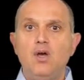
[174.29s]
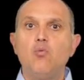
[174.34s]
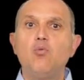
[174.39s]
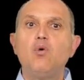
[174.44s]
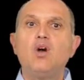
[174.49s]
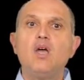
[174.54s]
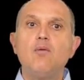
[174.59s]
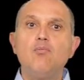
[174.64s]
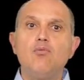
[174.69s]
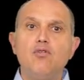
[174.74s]

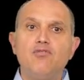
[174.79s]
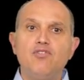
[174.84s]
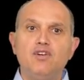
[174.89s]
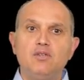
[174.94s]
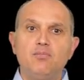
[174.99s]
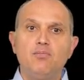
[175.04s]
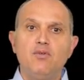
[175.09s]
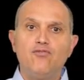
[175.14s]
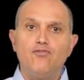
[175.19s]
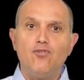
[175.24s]
we remove
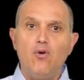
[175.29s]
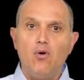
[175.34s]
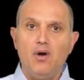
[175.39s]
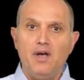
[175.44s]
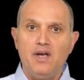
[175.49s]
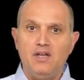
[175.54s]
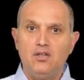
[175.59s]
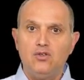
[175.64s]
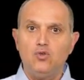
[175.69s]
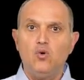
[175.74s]
it
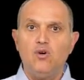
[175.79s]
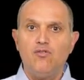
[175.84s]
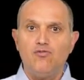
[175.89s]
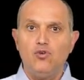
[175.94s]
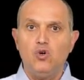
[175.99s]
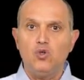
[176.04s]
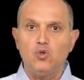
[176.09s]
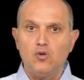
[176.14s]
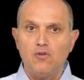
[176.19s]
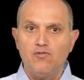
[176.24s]
beforehand to
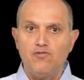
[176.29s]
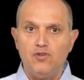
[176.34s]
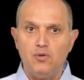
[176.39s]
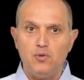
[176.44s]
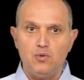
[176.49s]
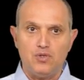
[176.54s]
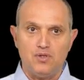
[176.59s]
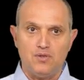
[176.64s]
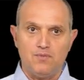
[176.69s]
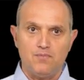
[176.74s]
avoid
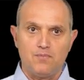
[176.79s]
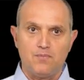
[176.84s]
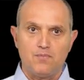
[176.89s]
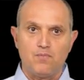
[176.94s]
confusion.